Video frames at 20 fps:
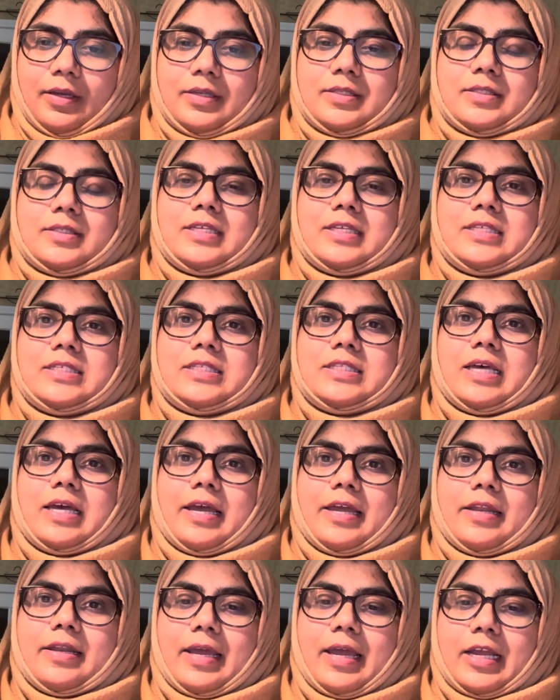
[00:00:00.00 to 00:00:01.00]
Since the
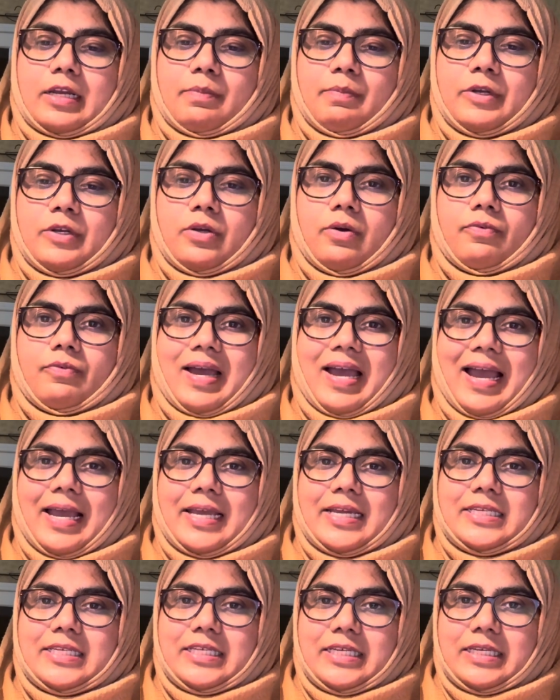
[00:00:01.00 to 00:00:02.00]
enactment of
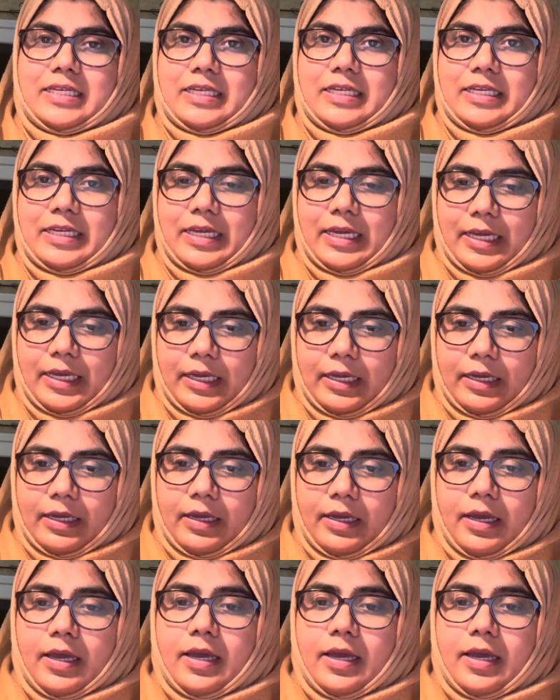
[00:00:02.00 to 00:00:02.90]
IDEA,